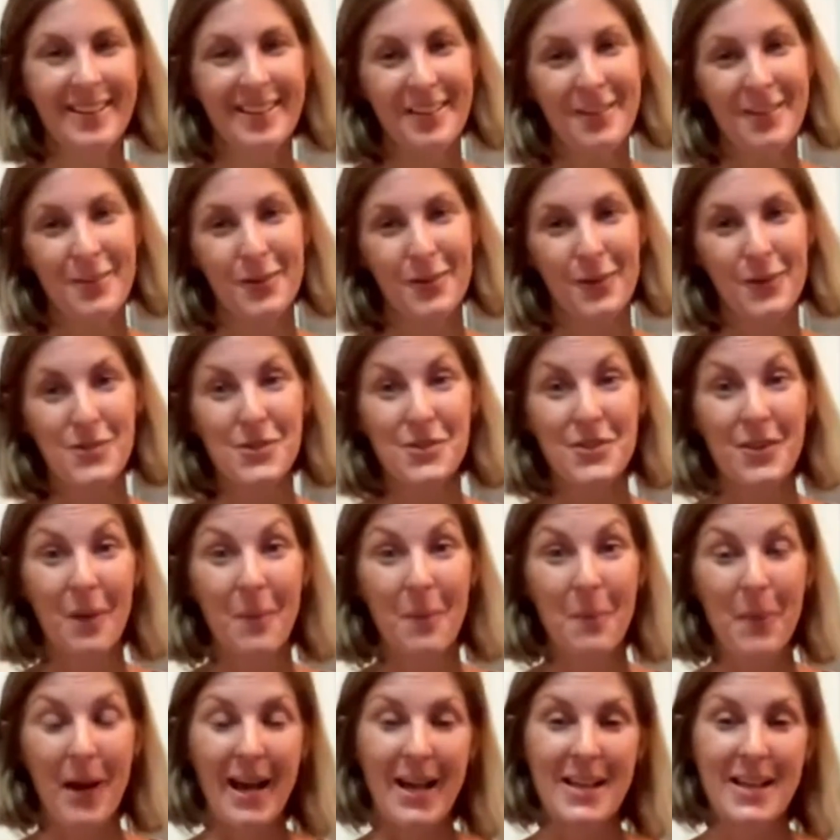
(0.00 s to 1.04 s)
you know,
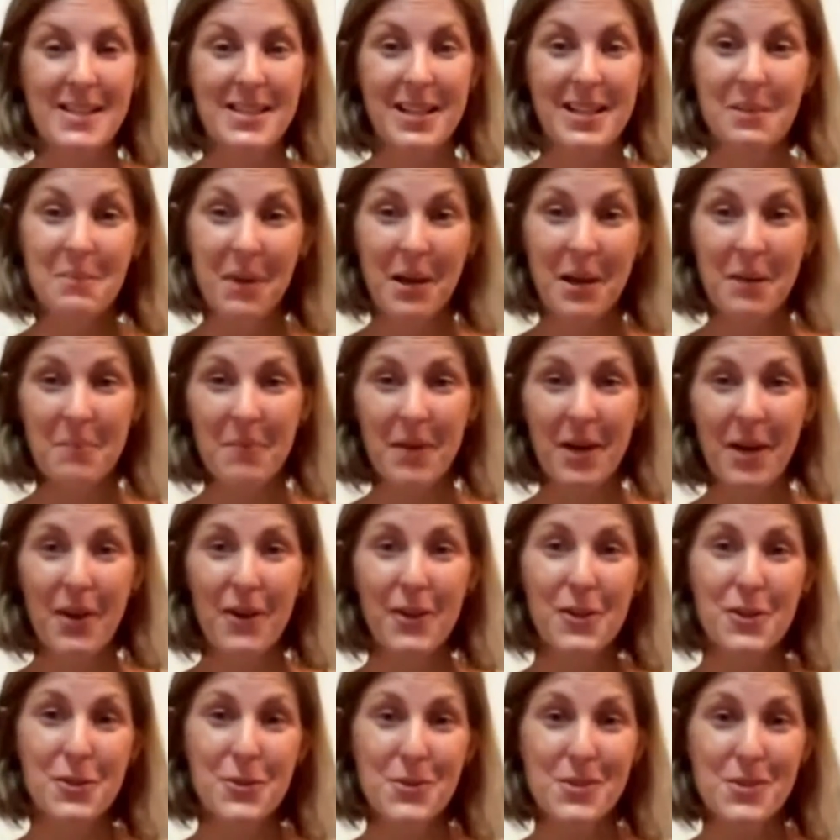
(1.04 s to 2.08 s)
stop asking, "Mama, are
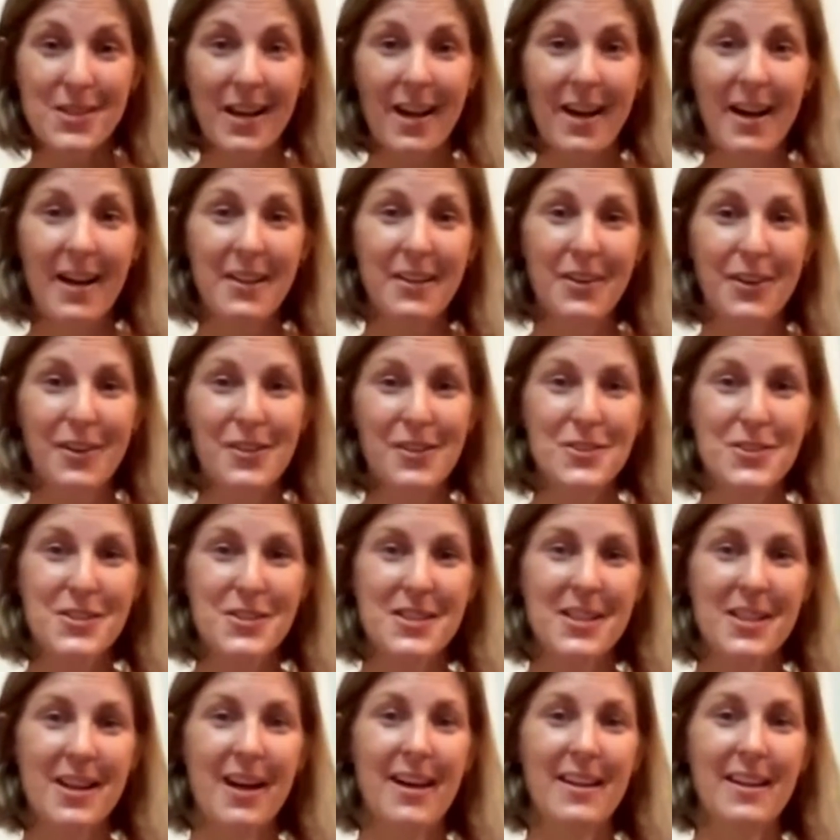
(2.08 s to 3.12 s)
you sad? Are you
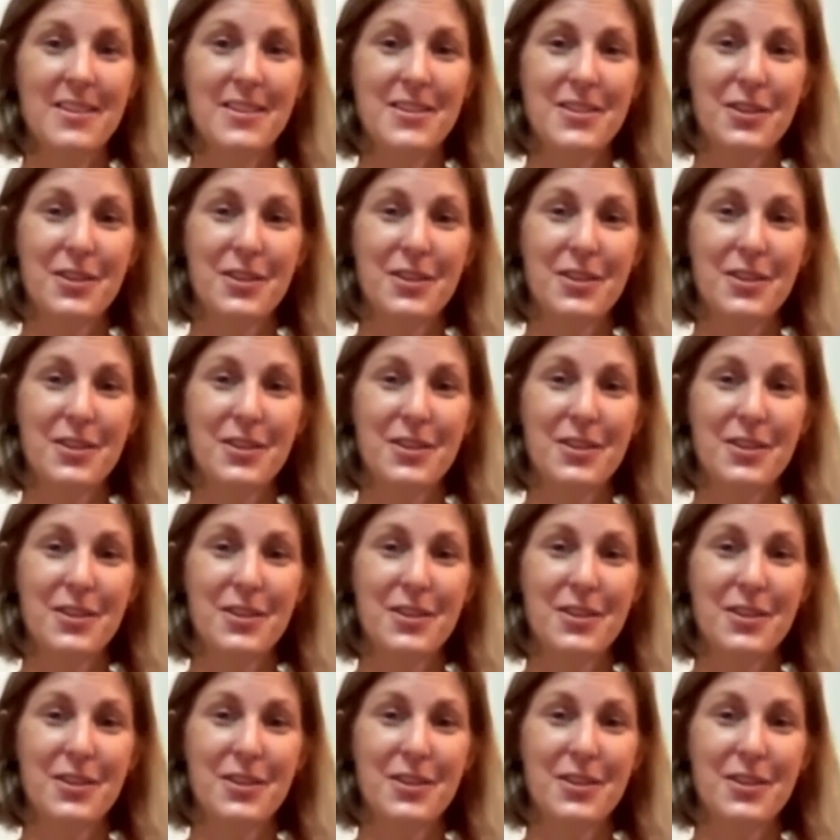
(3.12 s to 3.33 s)
sad?"